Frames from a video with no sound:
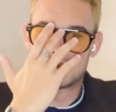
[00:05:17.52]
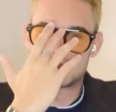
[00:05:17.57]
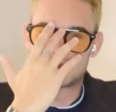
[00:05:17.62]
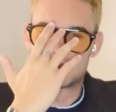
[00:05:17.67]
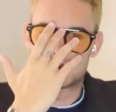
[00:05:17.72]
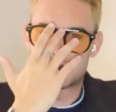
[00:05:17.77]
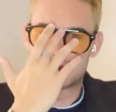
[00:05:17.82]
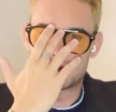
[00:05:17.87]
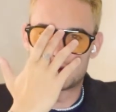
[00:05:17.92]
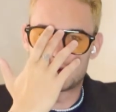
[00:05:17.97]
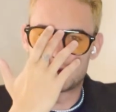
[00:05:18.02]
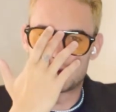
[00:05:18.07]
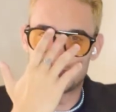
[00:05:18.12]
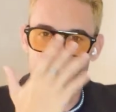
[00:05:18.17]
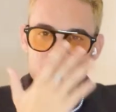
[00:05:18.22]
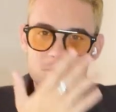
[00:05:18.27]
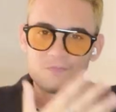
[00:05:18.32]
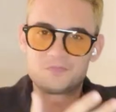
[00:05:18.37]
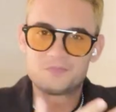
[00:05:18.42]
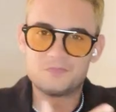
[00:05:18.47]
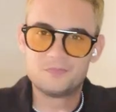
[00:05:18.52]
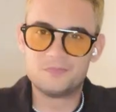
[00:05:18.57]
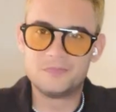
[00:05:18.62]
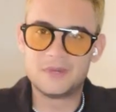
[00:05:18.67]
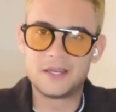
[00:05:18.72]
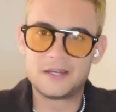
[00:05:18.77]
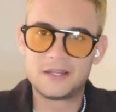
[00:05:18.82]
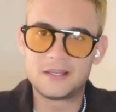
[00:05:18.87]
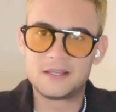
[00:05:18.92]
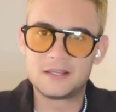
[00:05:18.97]
to
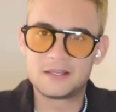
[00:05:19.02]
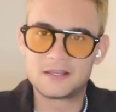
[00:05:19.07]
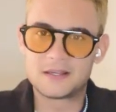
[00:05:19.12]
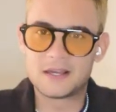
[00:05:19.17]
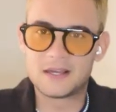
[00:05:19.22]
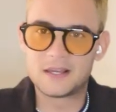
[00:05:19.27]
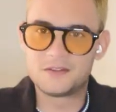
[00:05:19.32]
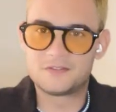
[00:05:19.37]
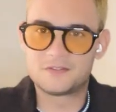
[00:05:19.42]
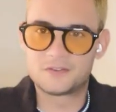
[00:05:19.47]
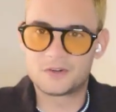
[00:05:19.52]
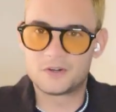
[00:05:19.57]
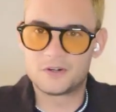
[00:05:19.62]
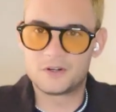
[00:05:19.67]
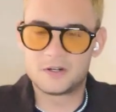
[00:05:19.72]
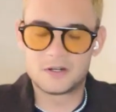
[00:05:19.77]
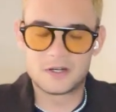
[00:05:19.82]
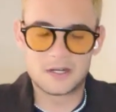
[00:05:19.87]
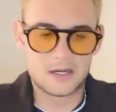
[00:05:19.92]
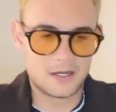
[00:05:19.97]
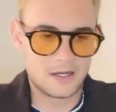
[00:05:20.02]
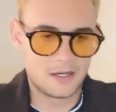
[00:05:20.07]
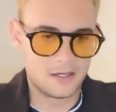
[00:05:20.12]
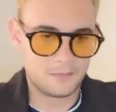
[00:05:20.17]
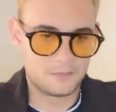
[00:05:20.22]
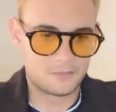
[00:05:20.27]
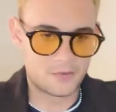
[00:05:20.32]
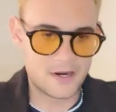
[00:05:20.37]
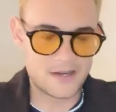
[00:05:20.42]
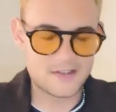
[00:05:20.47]
many
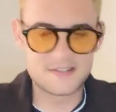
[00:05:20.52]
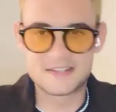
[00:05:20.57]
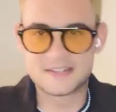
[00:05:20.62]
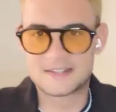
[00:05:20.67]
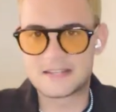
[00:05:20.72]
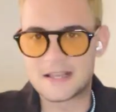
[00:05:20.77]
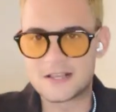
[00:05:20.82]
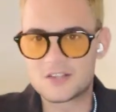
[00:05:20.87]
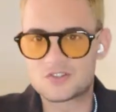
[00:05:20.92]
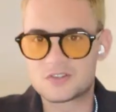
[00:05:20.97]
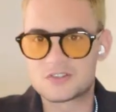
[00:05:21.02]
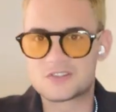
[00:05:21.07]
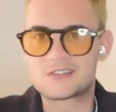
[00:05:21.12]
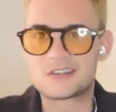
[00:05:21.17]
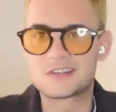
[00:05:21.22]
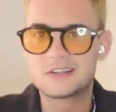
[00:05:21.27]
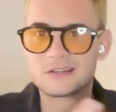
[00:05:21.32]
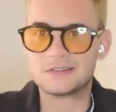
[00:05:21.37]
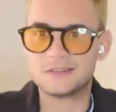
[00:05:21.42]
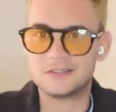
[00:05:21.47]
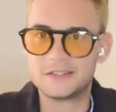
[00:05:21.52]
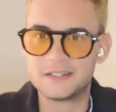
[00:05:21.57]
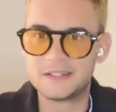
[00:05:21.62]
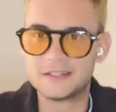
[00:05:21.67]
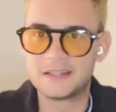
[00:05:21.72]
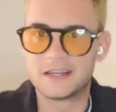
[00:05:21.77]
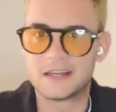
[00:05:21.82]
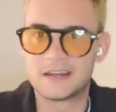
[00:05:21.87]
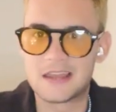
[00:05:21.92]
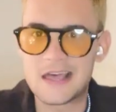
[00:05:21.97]
Gaither presentations, including
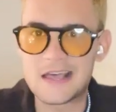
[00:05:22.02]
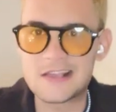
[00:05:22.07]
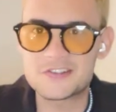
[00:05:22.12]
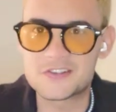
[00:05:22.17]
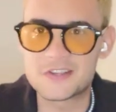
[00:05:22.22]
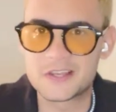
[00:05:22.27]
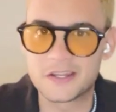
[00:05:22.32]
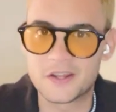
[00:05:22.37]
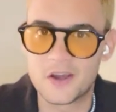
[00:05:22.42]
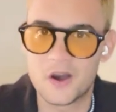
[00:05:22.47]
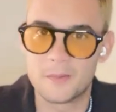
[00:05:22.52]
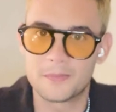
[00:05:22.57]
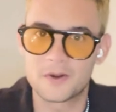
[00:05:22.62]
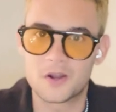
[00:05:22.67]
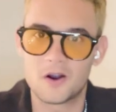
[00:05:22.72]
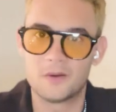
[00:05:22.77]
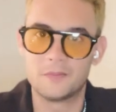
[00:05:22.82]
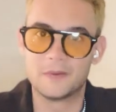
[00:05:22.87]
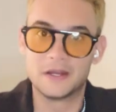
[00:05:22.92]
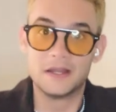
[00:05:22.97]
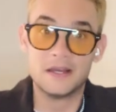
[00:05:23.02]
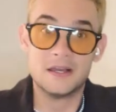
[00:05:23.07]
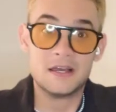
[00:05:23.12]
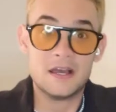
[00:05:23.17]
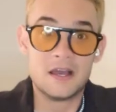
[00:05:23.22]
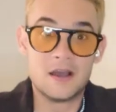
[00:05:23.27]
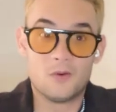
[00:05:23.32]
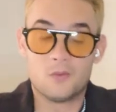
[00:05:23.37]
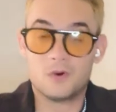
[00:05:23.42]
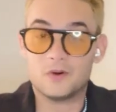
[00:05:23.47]
the Alaskan homecoming.
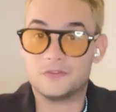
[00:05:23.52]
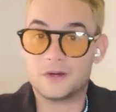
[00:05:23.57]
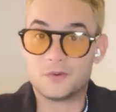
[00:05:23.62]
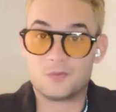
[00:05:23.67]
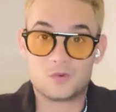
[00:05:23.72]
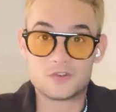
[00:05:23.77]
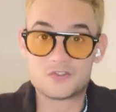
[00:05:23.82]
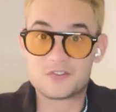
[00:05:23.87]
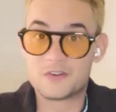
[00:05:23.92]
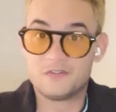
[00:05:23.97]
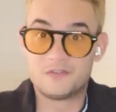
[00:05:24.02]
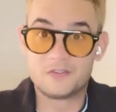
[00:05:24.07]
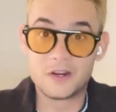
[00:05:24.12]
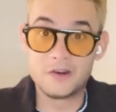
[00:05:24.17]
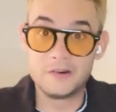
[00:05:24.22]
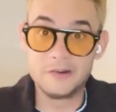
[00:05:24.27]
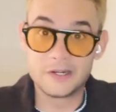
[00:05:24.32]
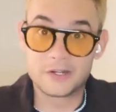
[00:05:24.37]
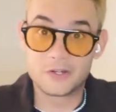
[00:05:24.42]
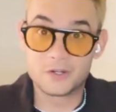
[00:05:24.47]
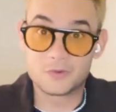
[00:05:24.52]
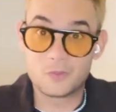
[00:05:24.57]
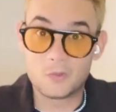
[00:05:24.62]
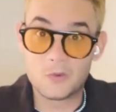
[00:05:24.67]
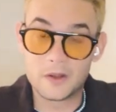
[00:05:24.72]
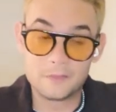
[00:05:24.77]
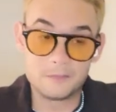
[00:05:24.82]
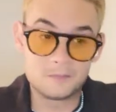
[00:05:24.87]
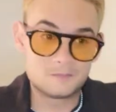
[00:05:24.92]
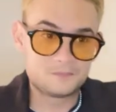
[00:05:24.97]
Well, that was a very good
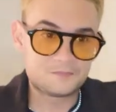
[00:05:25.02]
one.